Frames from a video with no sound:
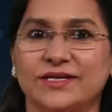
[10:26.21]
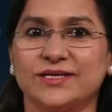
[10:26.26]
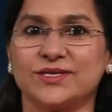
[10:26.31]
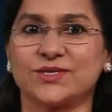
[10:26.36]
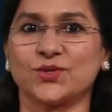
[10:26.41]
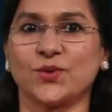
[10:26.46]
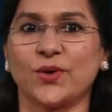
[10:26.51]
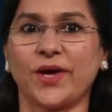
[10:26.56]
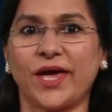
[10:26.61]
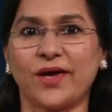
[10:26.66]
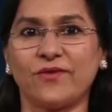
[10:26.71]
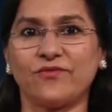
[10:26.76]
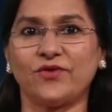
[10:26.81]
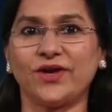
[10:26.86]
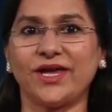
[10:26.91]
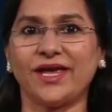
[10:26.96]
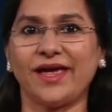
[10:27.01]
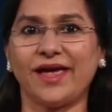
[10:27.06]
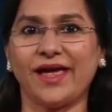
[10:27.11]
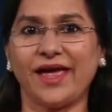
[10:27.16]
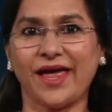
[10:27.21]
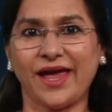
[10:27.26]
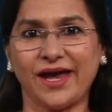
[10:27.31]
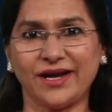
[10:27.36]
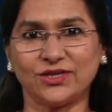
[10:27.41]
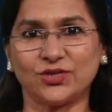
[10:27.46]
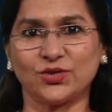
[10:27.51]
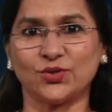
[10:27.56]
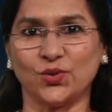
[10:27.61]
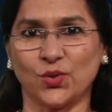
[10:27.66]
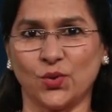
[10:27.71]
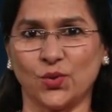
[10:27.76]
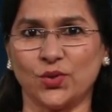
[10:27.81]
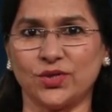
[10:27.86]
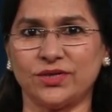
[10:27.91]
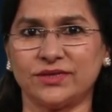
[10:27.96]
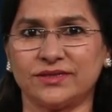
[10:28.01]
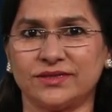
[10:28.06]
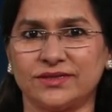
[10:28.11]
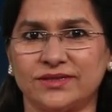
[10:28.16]
So, every eighth
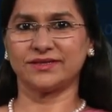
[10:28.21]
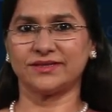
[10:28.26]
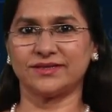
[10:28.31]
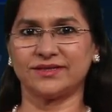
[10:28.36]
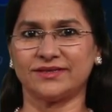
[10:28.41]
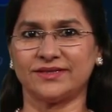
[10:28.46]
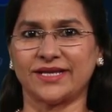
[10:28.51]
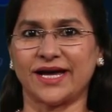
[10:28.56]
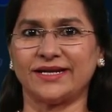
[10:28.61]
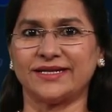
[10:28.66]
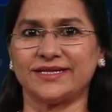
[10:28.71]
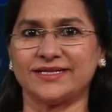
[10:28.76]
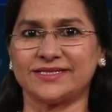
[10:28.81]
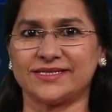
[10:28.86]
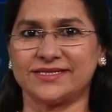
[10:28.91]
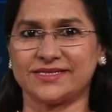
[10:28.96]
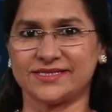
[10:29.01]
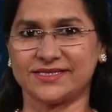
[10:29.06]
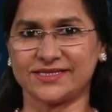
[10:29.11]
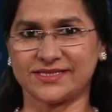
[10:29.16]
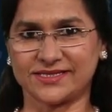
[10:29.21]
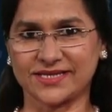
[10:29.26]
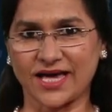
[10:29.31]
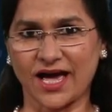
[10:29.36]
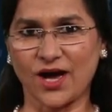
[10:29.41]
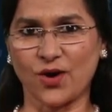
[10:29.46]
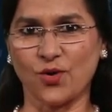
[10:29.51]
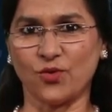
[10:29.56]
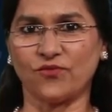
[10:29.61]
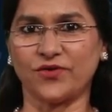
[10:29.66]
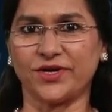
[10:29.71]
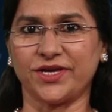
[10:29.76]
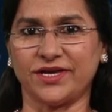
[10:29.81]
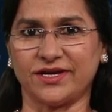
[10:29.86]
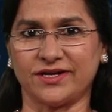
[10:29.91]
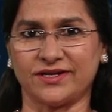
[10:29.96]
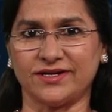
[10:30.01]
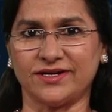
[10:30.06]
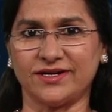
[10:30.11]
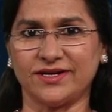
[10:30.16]
note, that is sa over
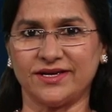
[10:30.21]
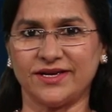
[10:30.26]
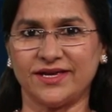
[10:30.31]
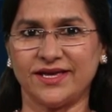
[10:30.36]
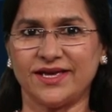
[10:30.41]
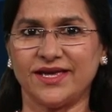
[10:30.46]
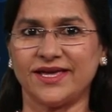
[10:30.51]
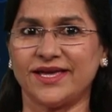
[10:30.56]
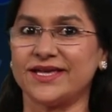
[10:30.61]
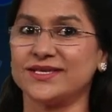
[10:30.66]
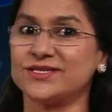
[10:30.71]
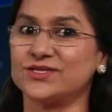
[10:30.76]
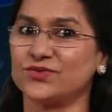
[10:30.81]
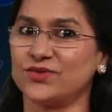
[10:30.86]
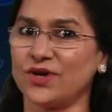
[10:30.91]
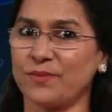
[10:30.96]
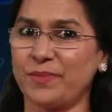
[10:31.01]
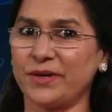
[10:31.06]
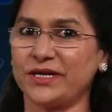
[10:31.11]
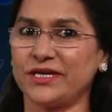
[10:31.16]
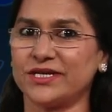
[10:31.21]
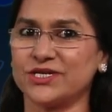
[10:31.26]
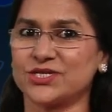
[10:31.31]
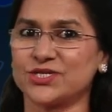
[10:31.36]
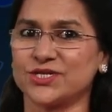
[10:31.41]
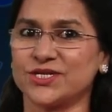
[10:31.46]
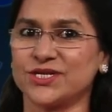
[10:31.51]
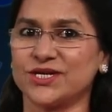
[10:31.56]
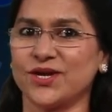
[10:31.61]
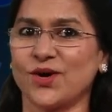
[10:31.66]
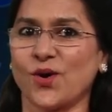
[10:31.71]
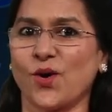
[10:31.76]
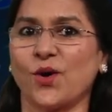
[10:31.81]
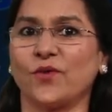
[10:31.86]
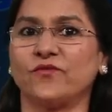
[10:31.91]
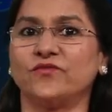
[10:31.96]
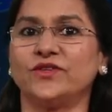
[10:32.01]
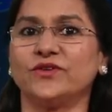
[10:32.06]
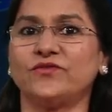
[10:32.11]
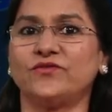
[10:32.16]
here, is repetition
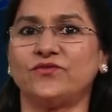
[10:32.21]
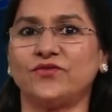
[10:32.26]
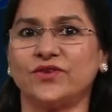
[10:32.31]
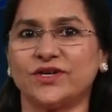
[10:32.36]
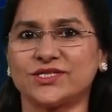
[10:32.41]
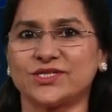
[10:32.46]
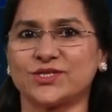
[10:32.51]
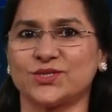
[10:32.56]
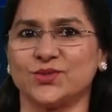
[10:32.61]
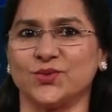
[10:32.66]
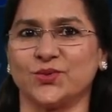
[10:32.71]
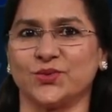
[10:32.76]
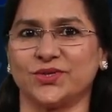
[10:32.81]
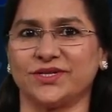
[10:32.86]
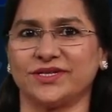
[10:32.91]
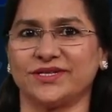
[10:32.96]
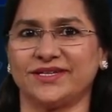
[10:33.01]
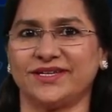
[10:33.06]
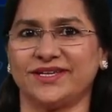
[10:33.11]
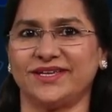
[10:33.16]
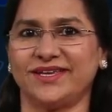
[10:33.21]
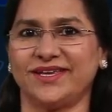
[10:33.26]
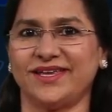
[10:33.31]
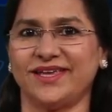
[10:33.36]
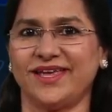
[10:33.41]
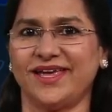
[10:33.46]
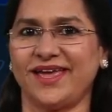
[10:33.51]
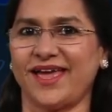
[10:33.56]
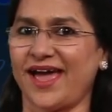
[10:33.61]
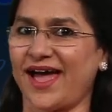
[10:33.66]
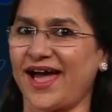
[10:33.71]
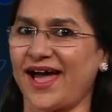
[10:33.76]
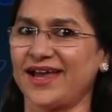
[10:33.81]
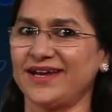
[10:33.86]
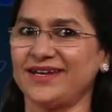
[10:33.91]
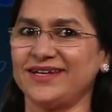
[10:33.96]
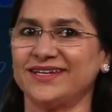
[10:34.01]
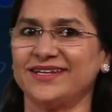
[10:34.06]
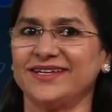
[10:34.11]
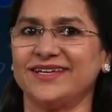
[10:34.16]
of the first note,
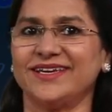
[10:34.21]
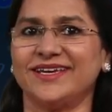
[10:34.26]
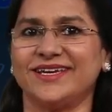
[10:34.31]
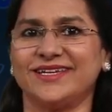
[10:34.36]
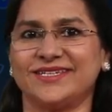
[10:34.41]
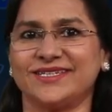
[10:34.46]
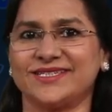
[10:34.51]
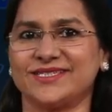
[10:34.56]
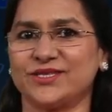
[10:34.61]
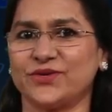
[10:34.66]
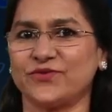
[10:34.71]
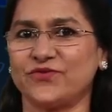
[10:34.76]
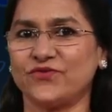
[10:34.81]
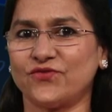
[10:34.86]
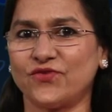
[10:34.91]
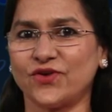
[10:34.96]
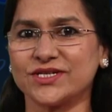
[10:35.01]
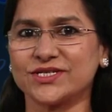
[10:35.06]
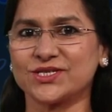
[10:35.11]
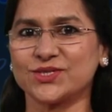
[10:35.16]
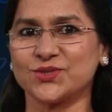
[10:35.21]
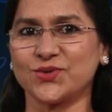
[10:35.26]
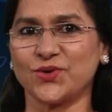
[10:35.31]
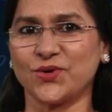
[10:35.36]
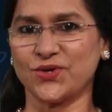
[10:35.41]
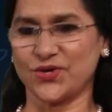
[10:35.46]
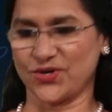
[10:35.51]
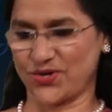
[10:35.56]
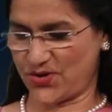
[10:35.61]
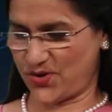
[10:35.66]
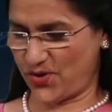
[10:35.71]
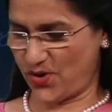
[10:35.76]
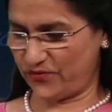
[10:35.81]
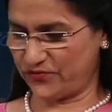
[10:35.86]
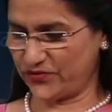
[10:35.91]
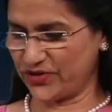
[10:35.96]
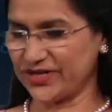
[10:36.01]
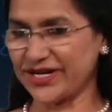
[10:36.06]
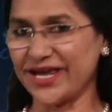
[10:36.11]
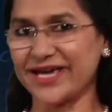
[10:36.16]
and it is the first note
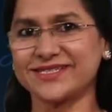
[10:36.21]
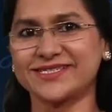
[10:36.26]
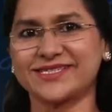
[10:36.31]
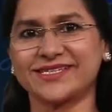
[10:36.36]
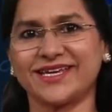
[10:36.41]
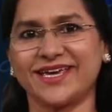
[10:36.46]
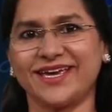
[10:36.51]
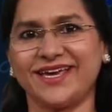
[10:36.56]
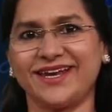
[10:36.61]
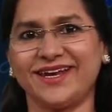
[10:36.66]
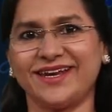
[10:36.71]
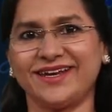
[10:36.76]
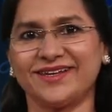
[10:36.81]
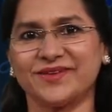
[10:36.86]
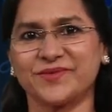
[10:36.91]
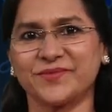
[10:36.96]
of the next scale.